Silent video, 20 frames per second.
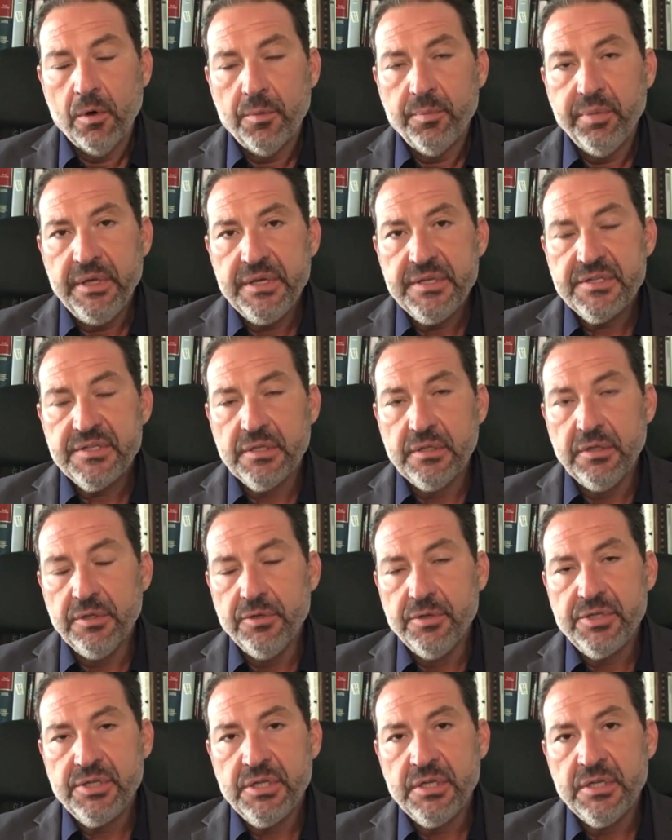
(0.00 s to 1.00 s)
workplace
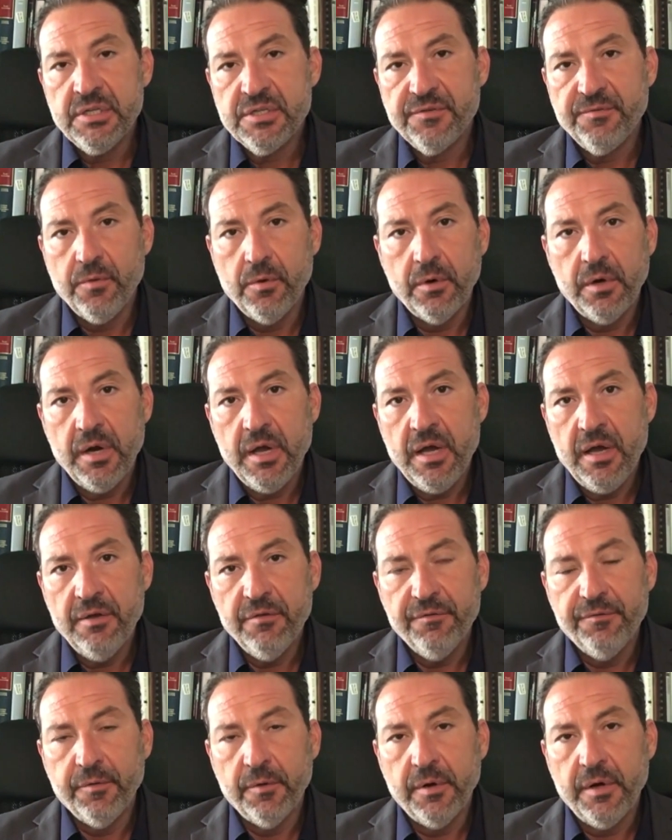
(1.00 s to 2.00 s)
solutions for,
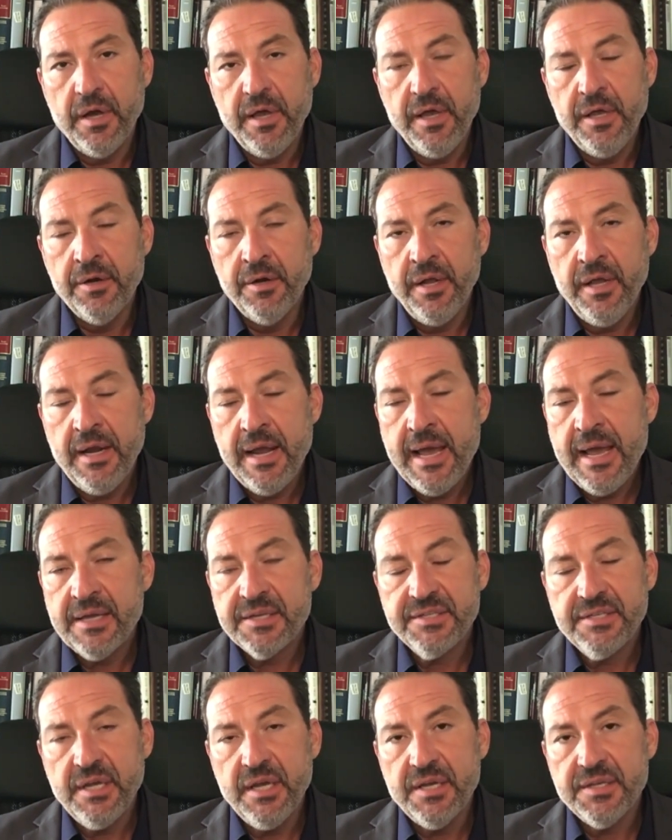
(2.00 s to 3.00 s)
uh, for uh, internet
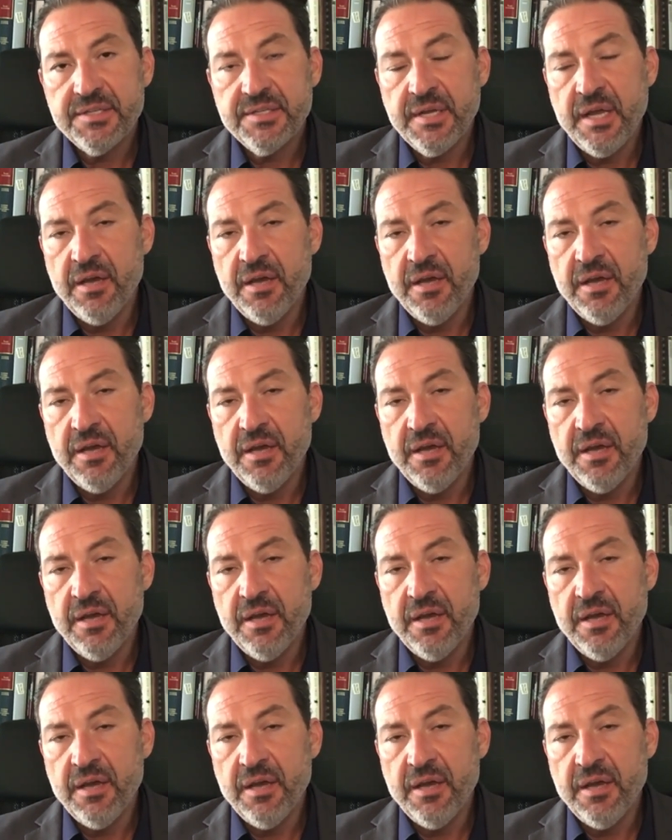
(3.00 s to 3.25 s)
access.